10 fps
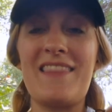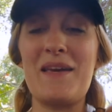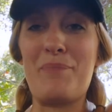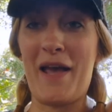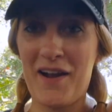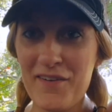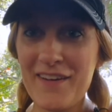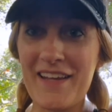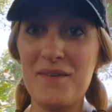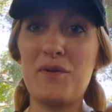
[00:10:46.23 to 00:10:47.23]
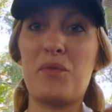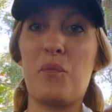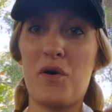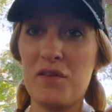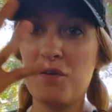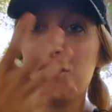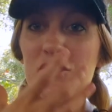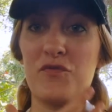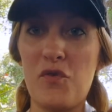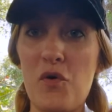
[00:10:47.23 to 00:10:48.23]
they paired it with one of those
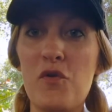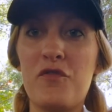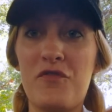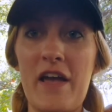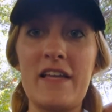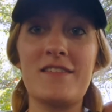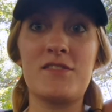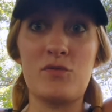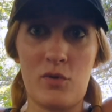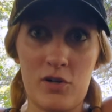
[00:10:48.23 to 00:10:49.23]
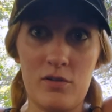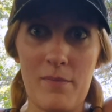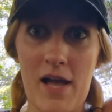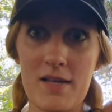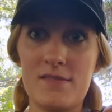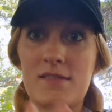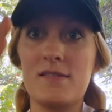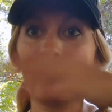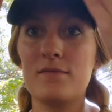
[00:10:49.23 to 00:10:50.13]
full-face snorkel masks.